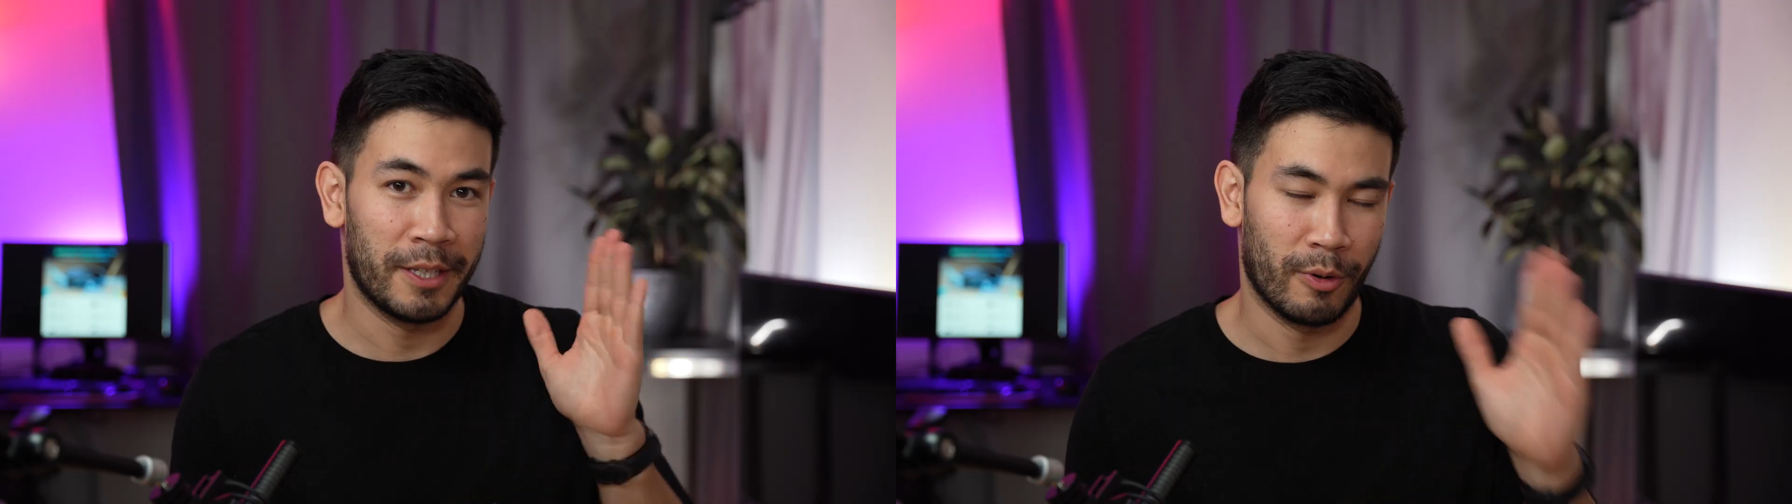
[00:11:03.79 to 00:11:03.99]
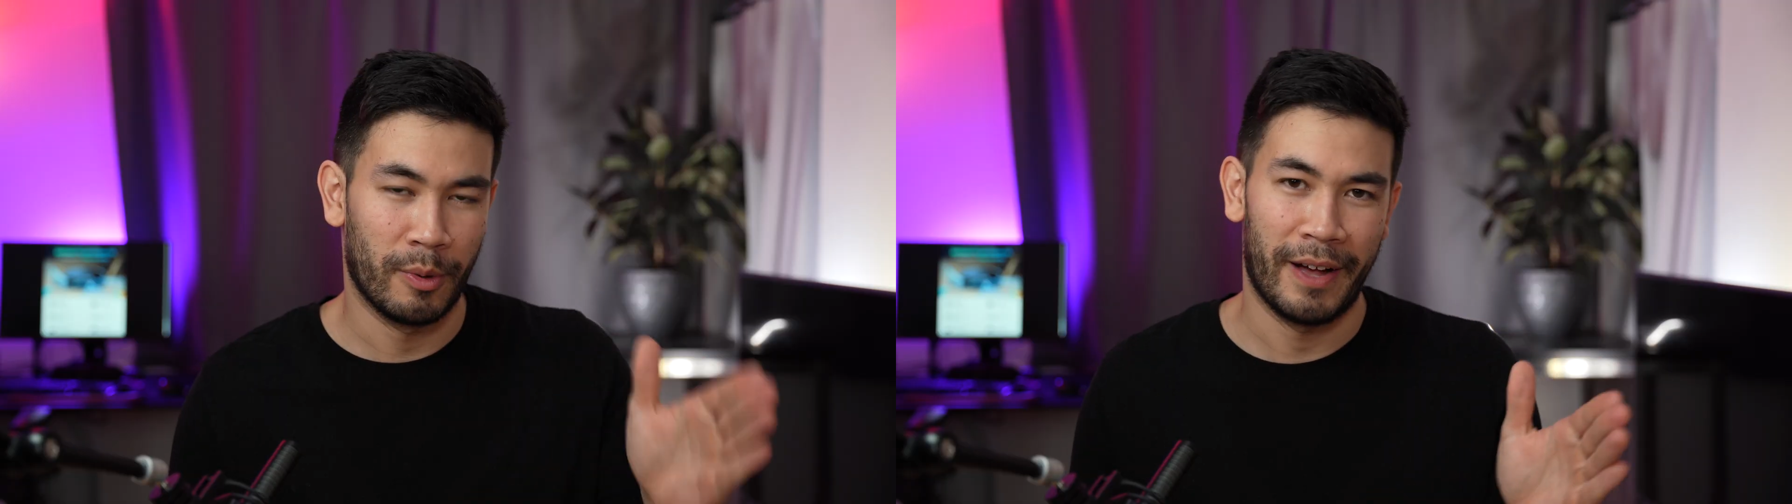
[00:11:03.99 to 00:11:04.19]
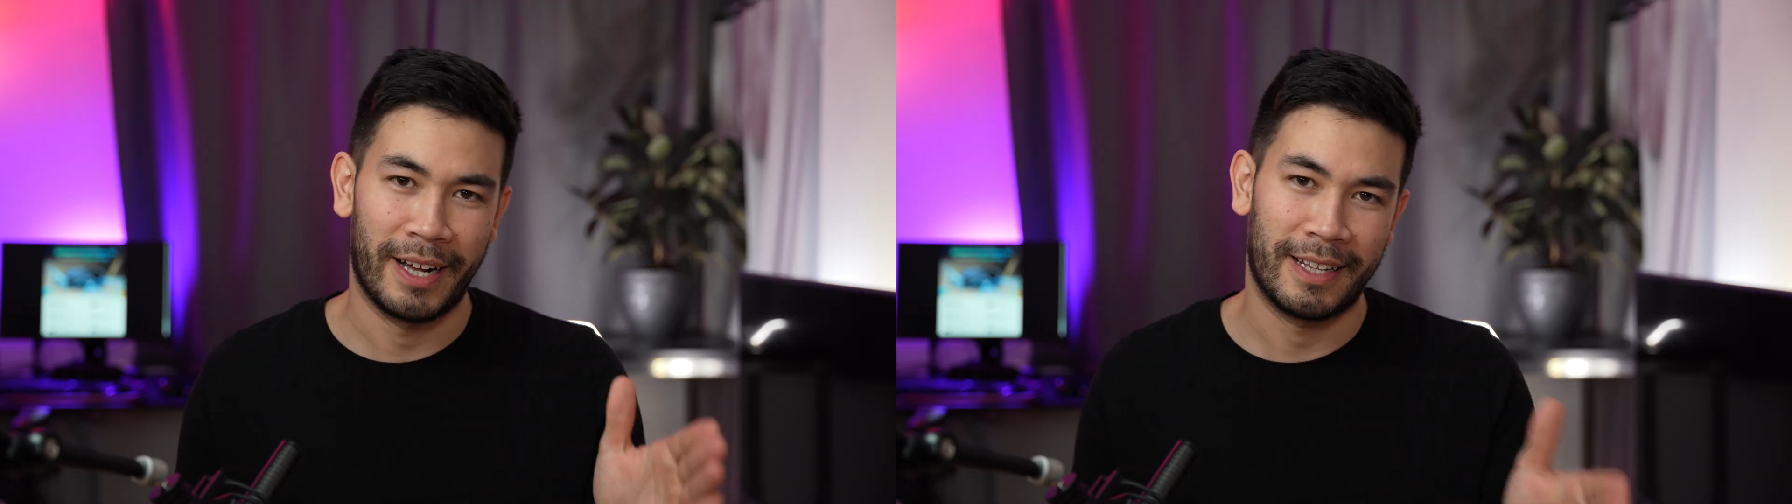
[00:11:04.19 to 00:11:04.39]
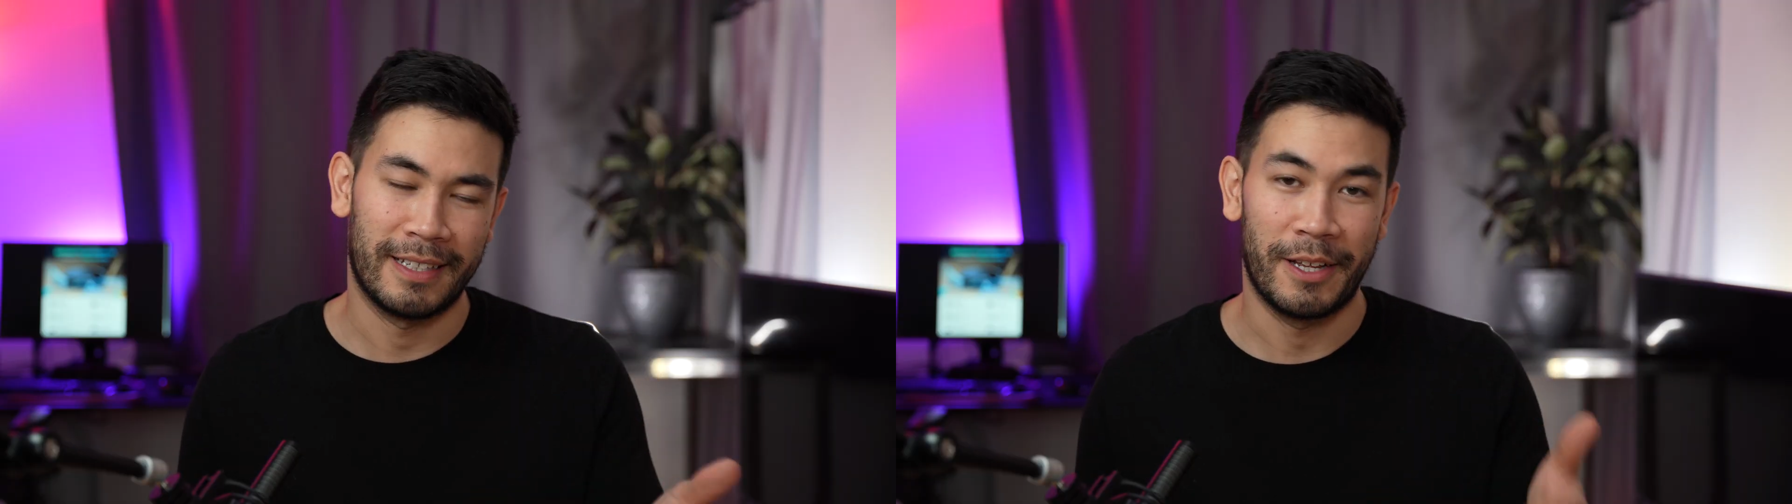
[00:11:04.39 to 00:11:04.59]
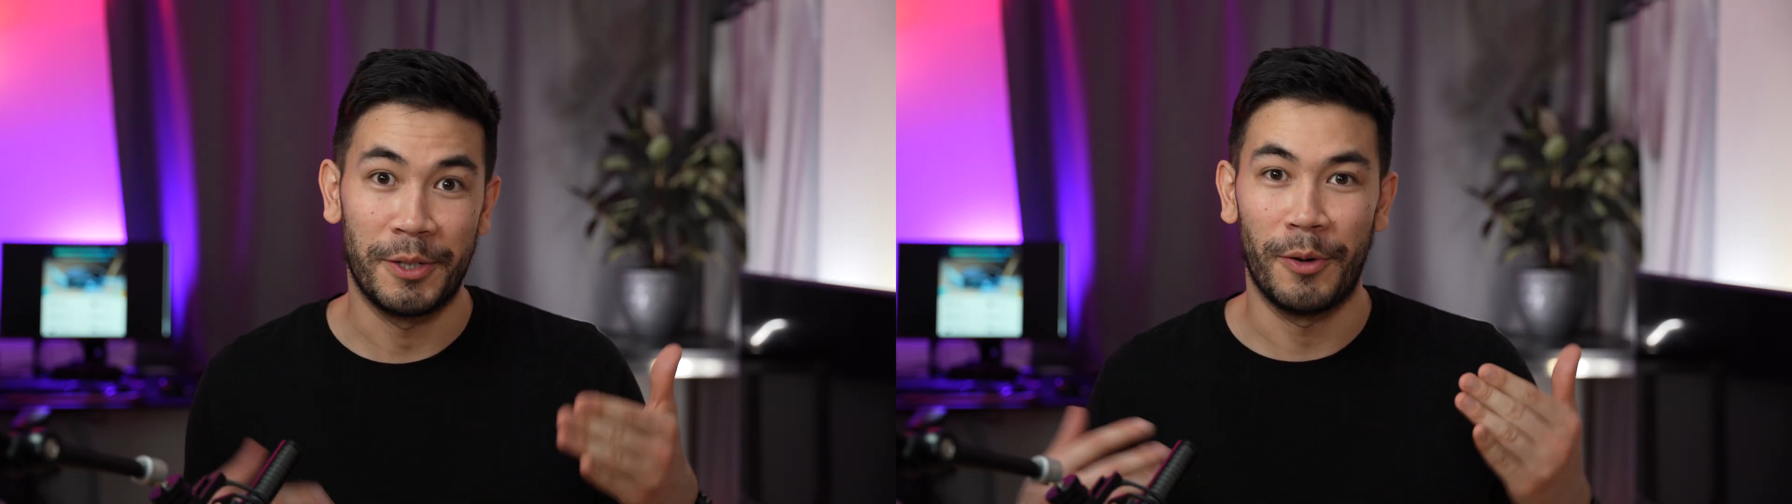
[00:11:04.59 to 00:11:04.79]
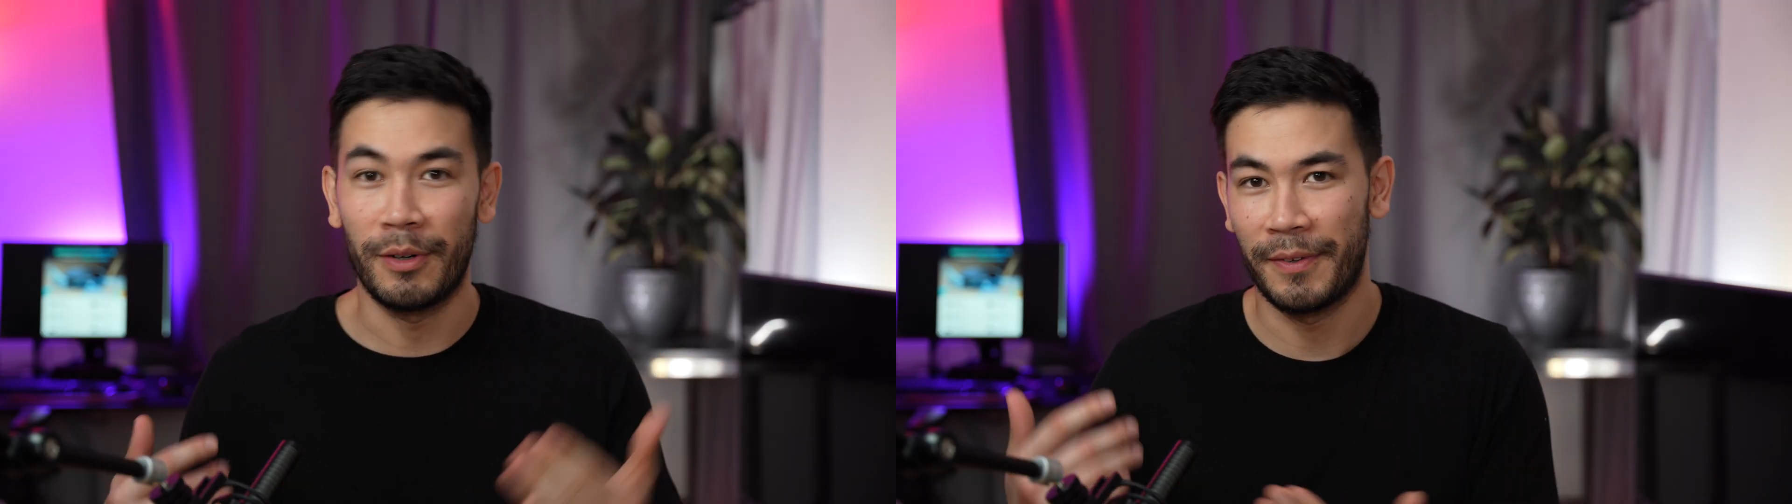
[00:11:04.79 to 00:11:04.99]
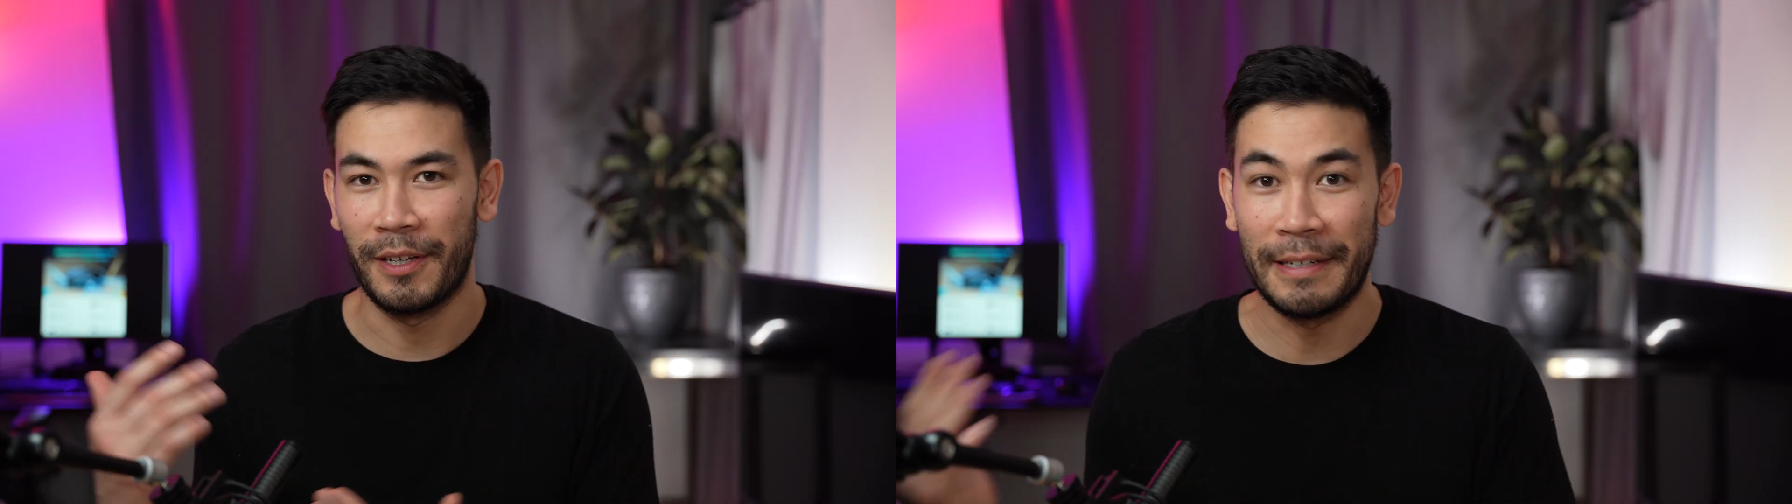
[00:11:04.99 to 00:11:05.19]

this RoboVac is that you don't even